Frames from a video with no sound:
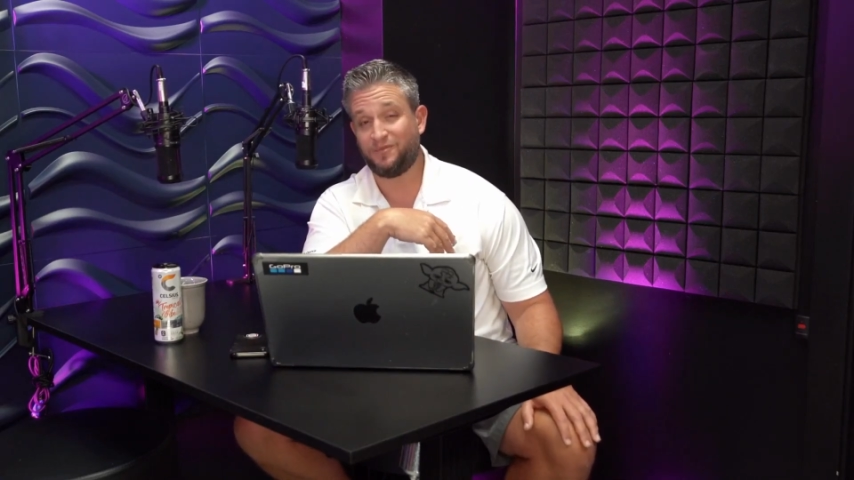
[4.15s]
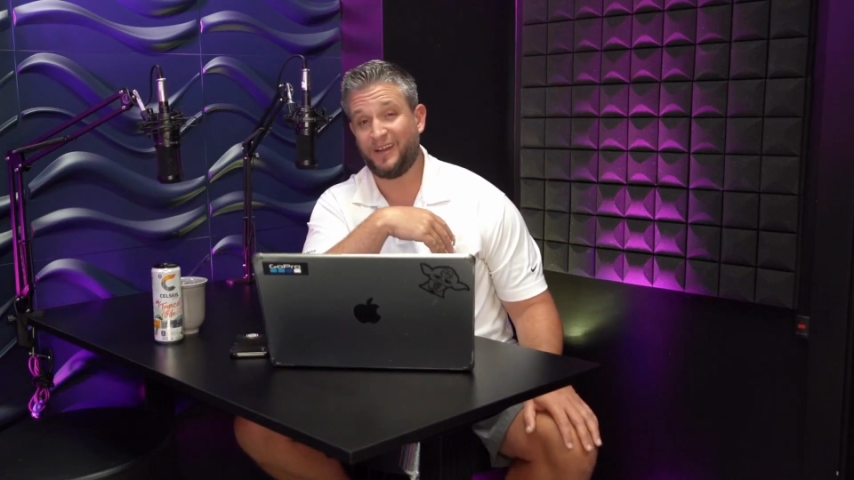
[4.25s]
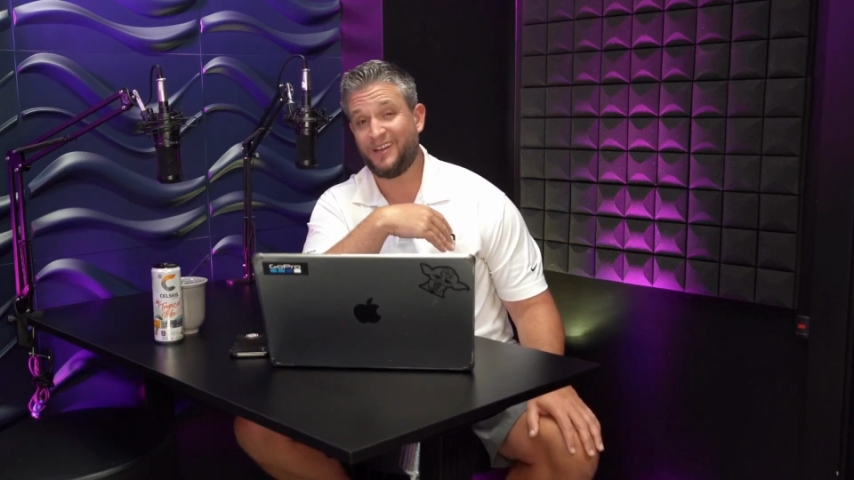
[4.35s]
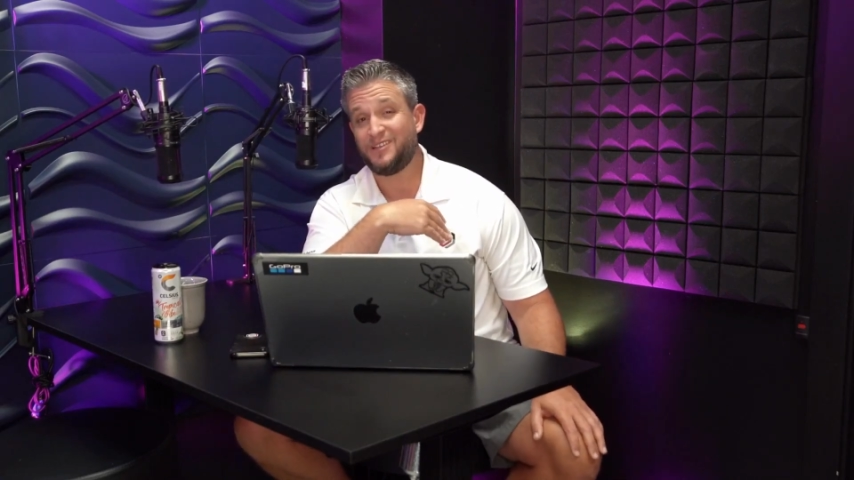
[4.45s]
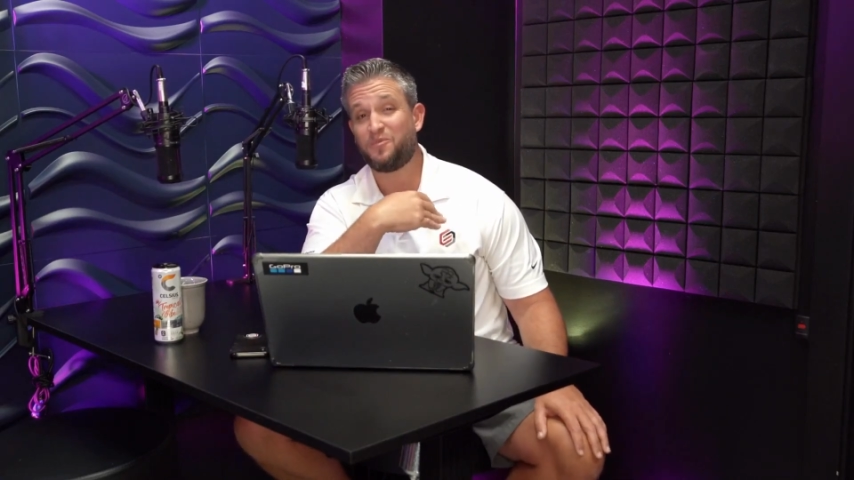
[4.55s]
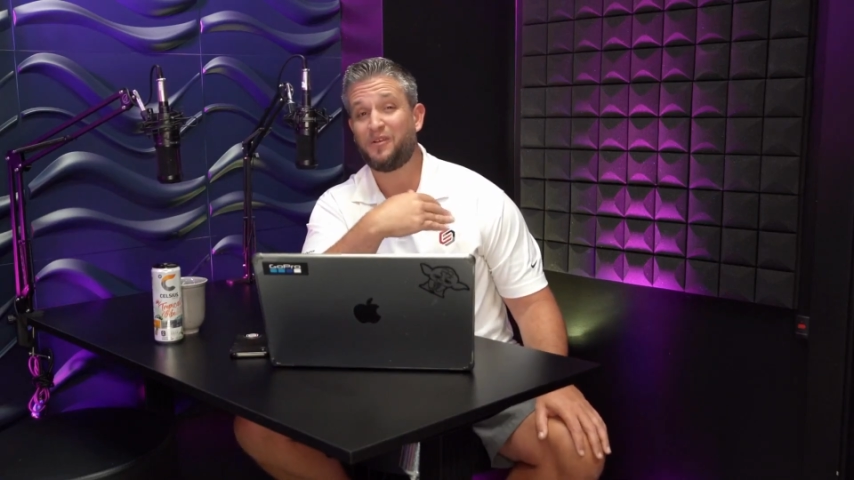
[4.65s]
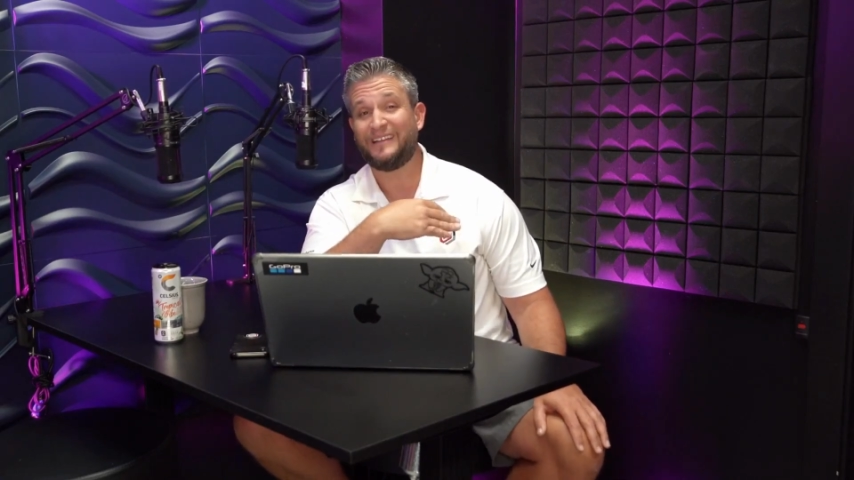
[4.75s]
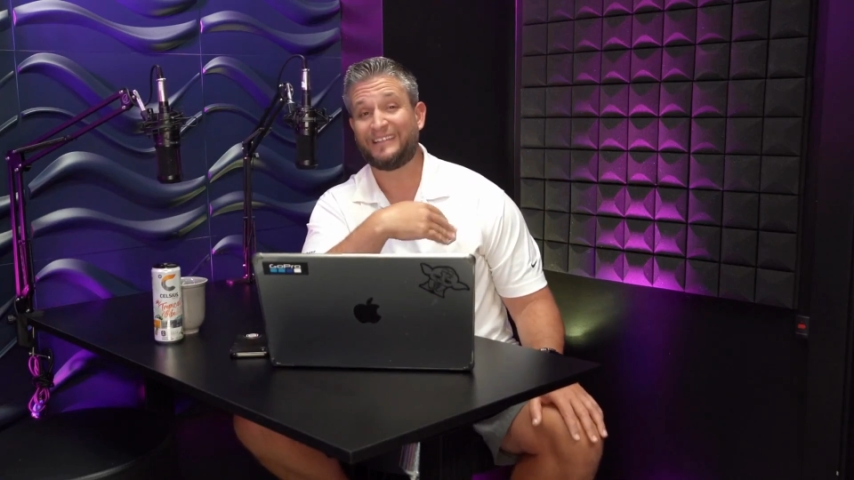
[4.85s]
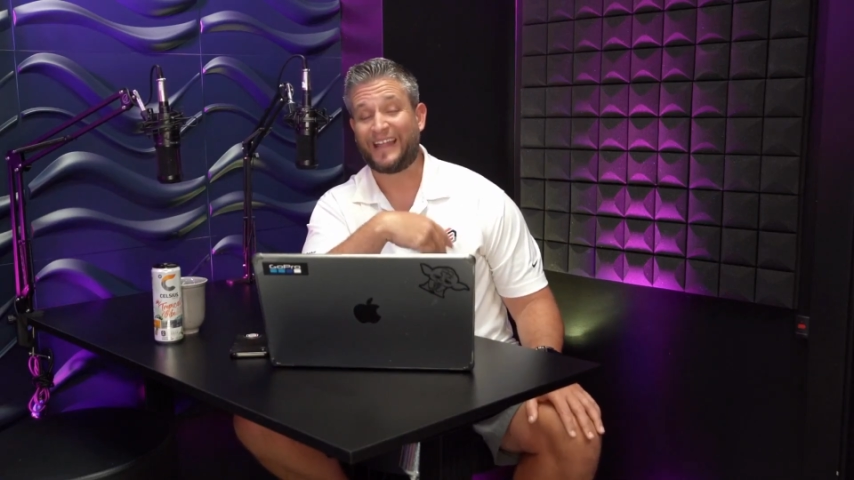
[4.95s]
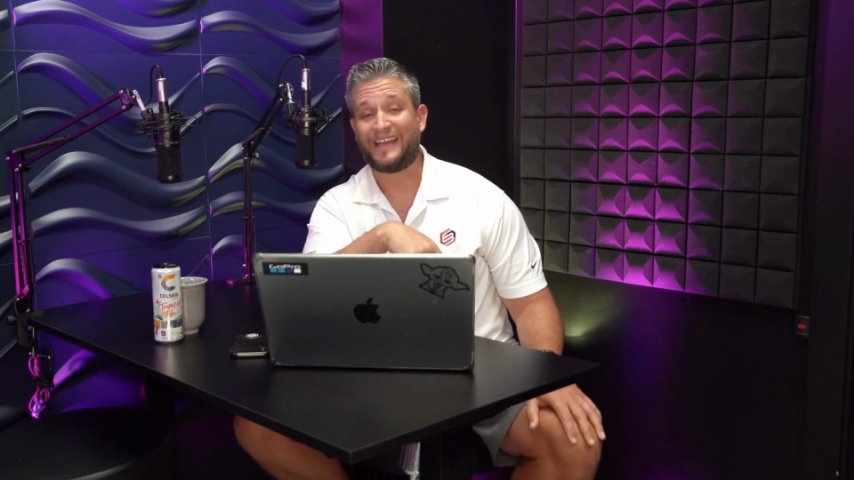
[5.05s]
but it is pretty
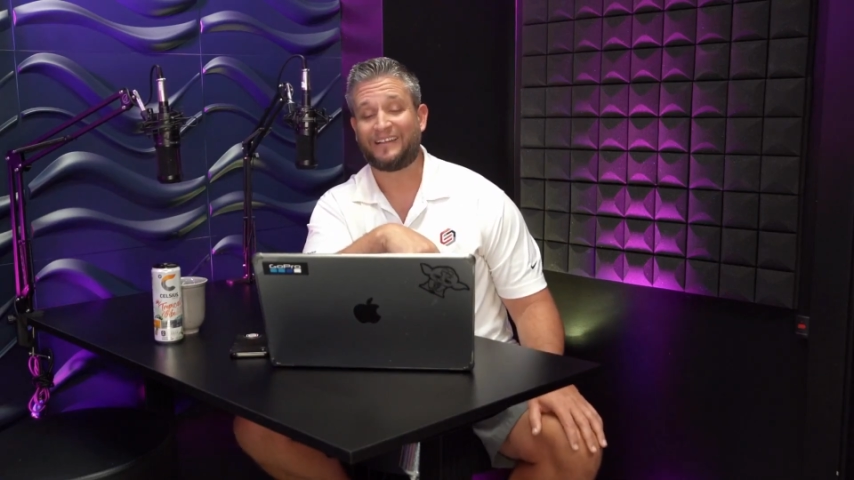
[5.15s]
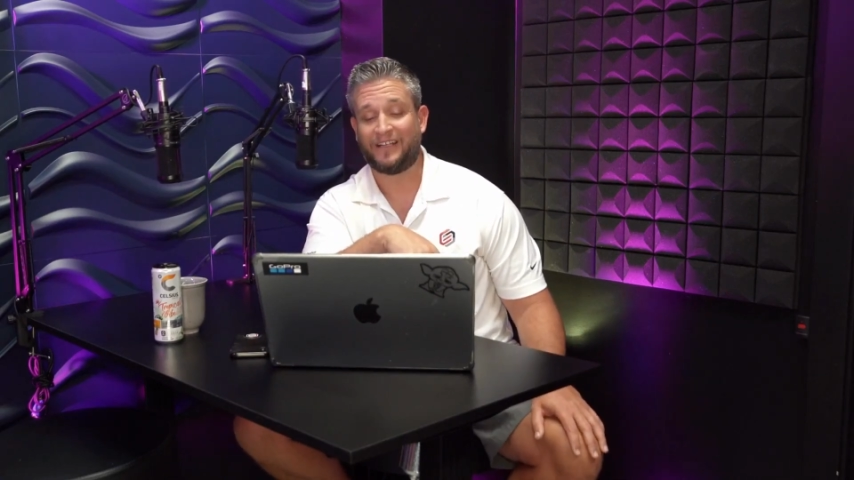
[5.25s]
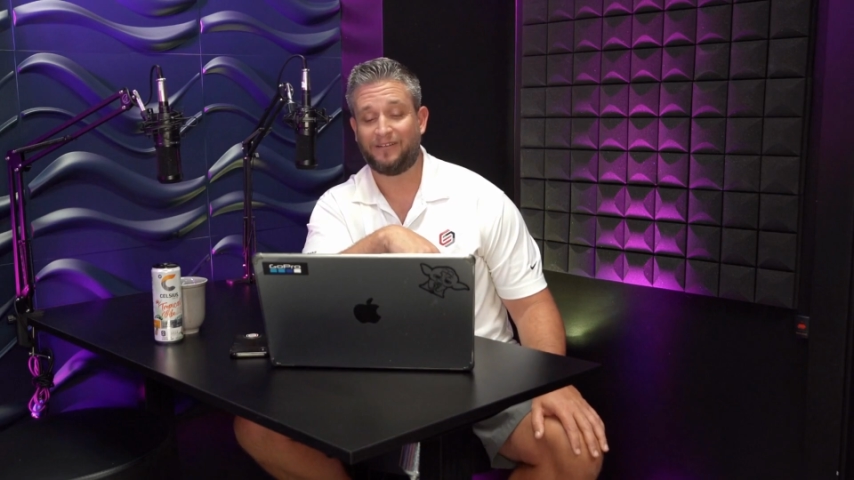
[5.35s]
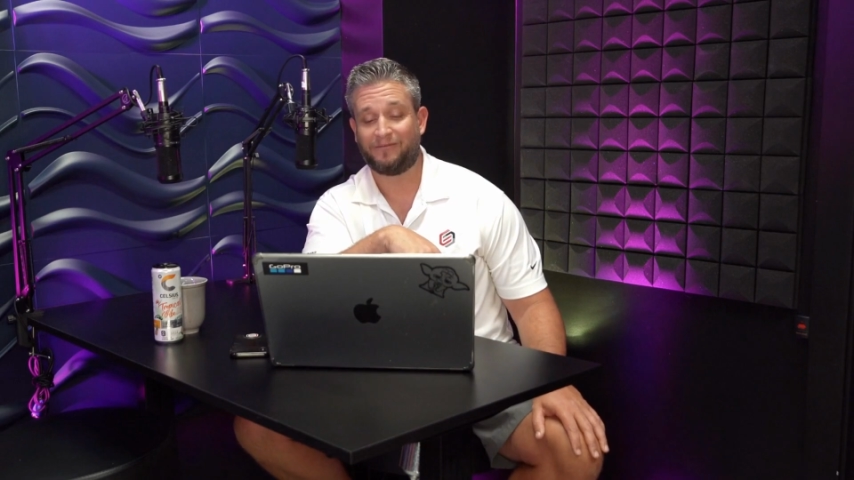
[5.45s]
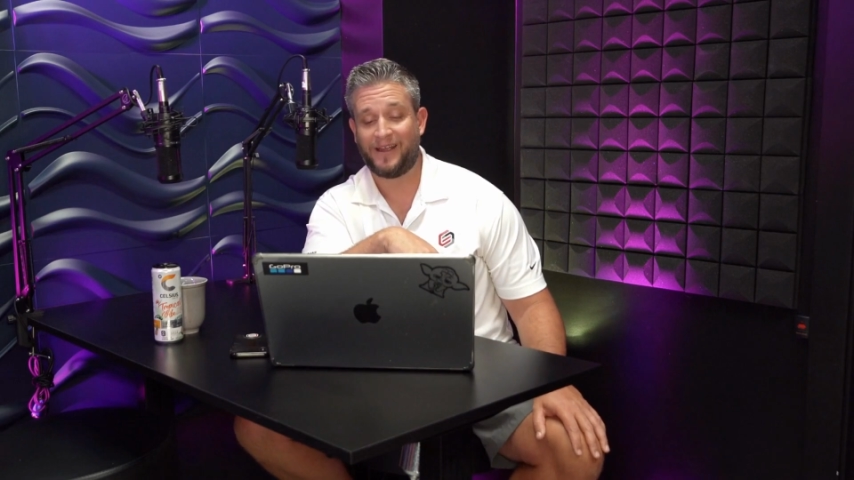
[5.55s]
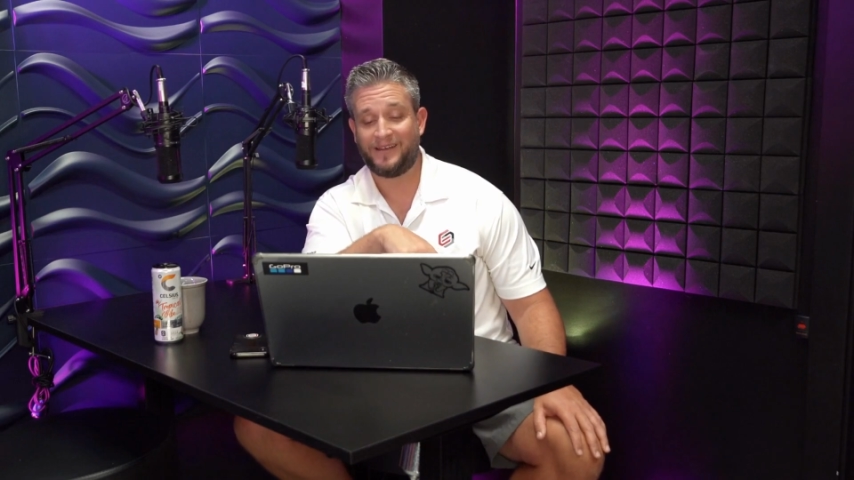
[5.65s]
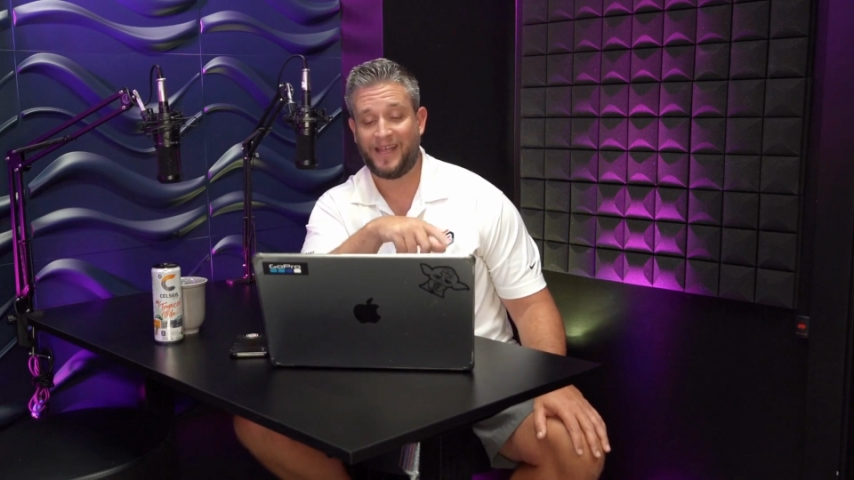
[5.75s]
likely, right?